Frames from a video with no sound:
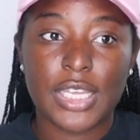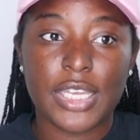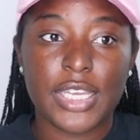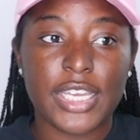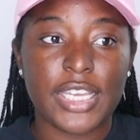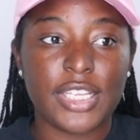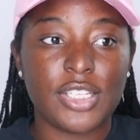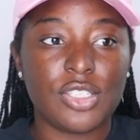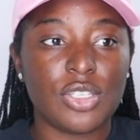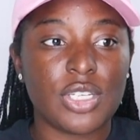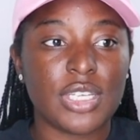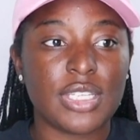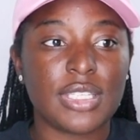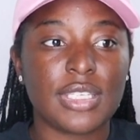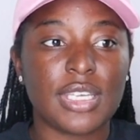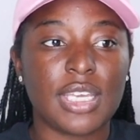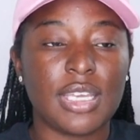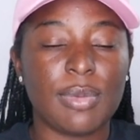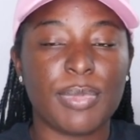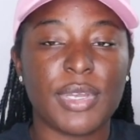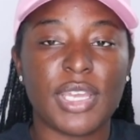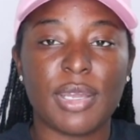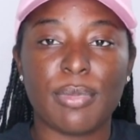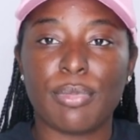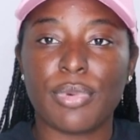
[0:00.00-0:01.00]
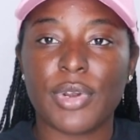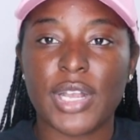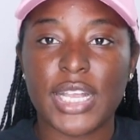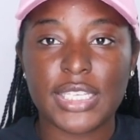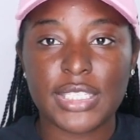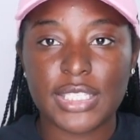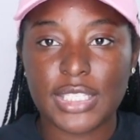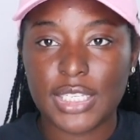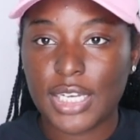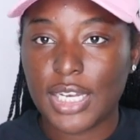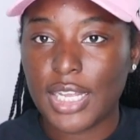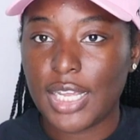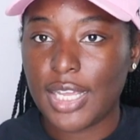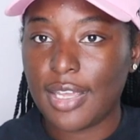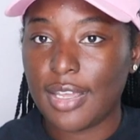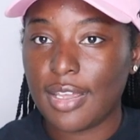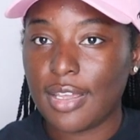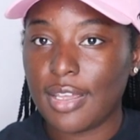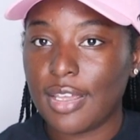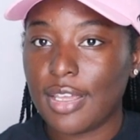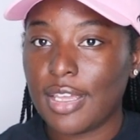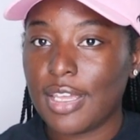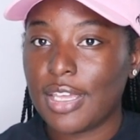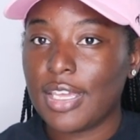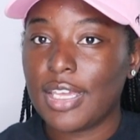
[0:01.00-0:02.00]
And just keep embracing it.
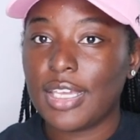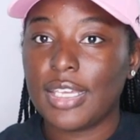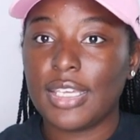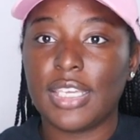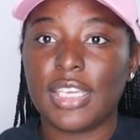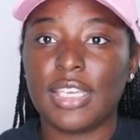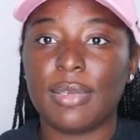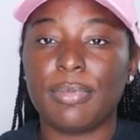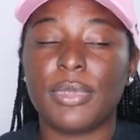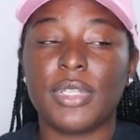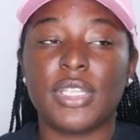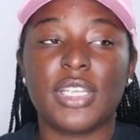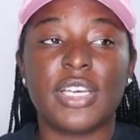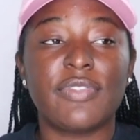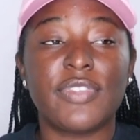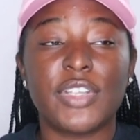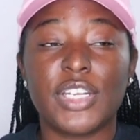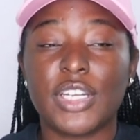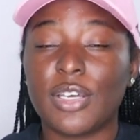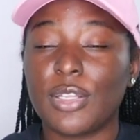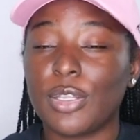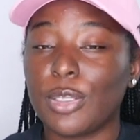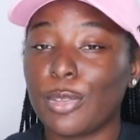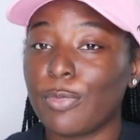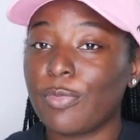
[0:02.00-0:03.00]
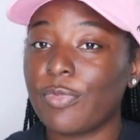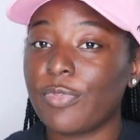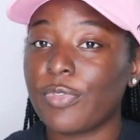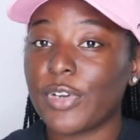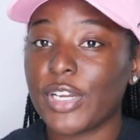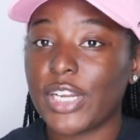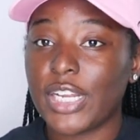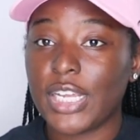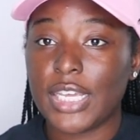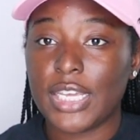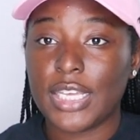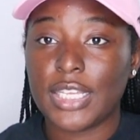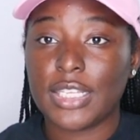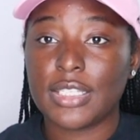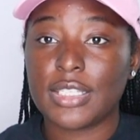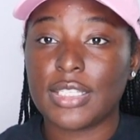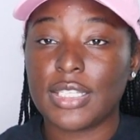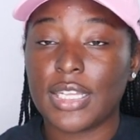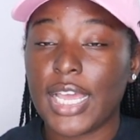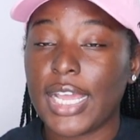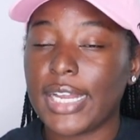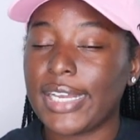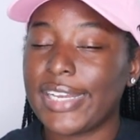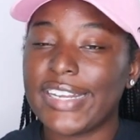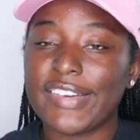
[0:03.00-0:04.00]
Keep loving on them friends
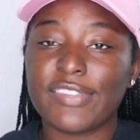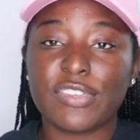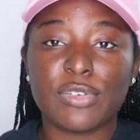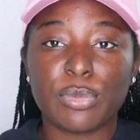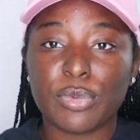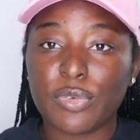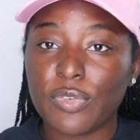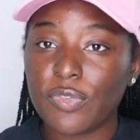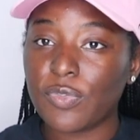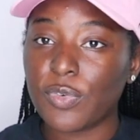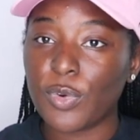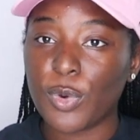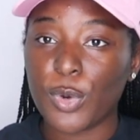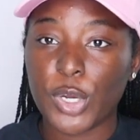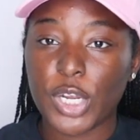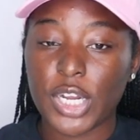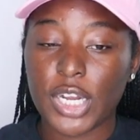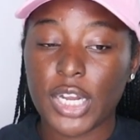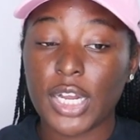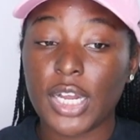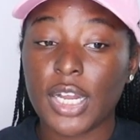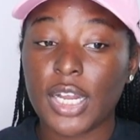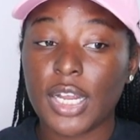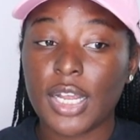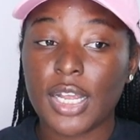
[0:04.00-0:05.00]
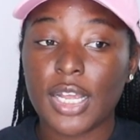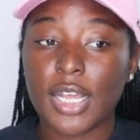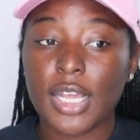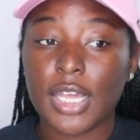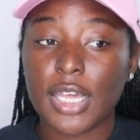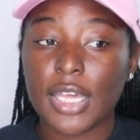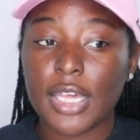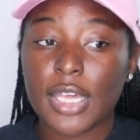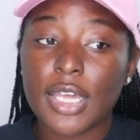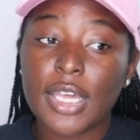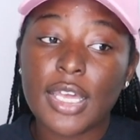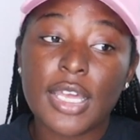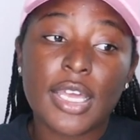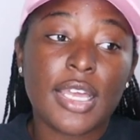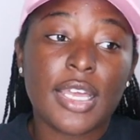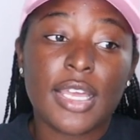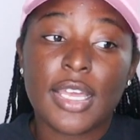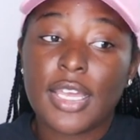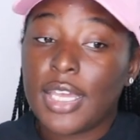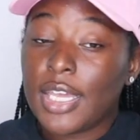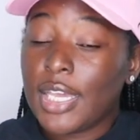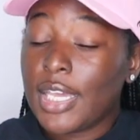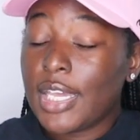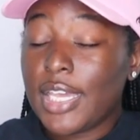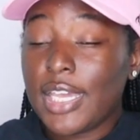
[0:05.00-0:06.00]
like never before.
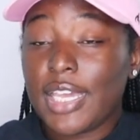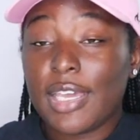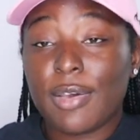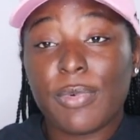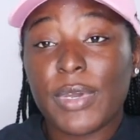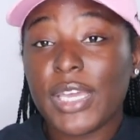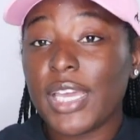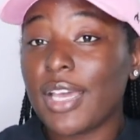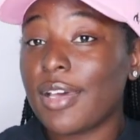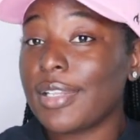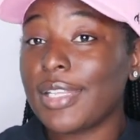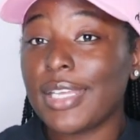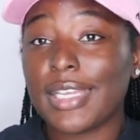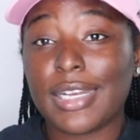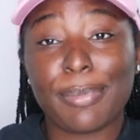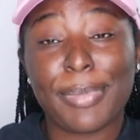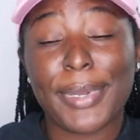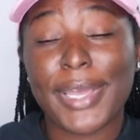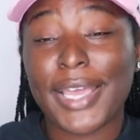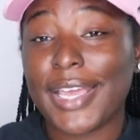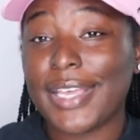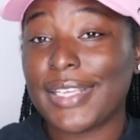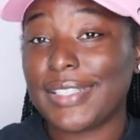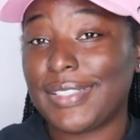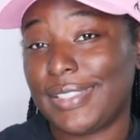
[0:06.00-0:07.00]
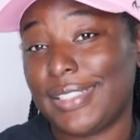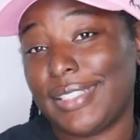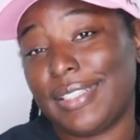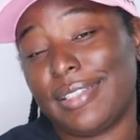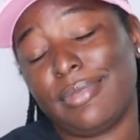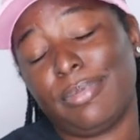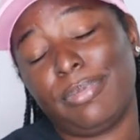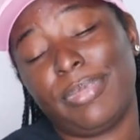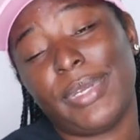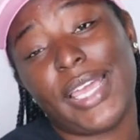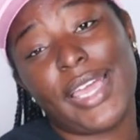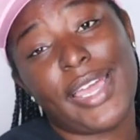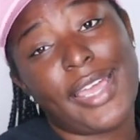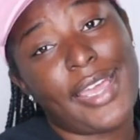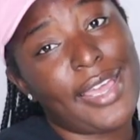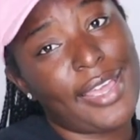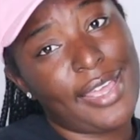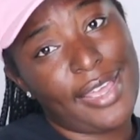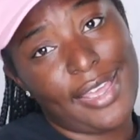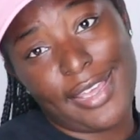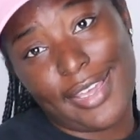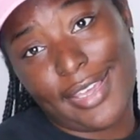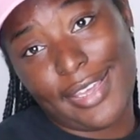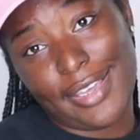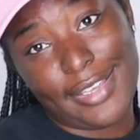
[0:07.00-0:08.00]
And we're going to leave the past in the
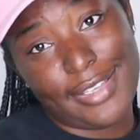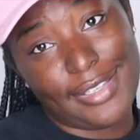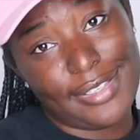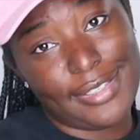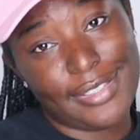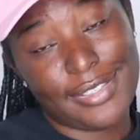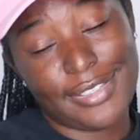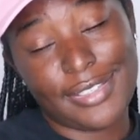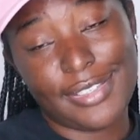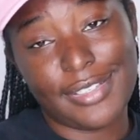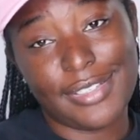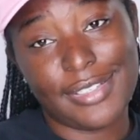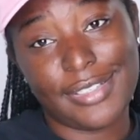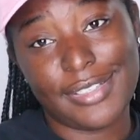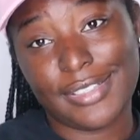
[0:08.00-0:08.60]
past.